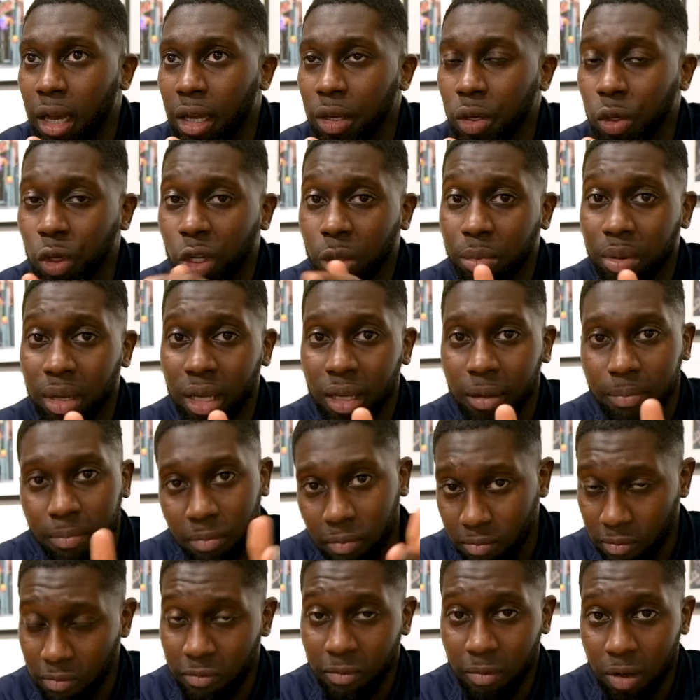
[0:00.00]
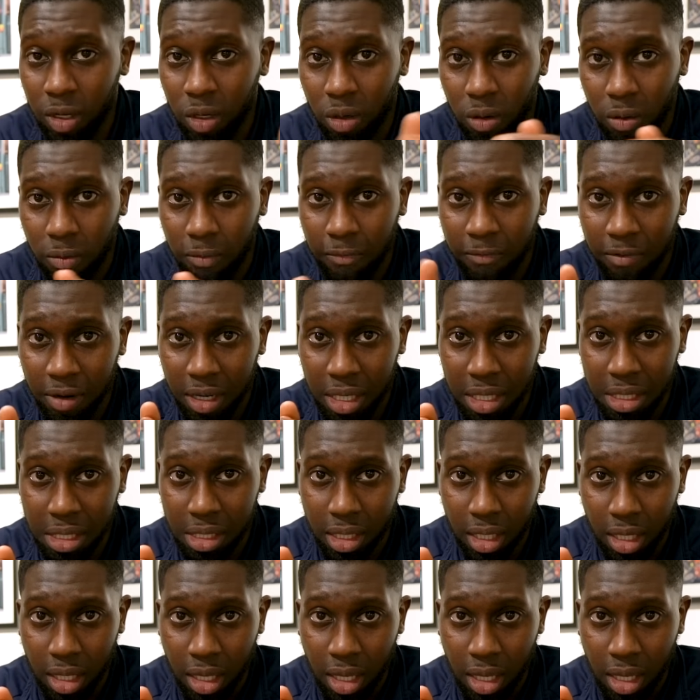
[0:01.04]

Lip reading: you should be, you know, first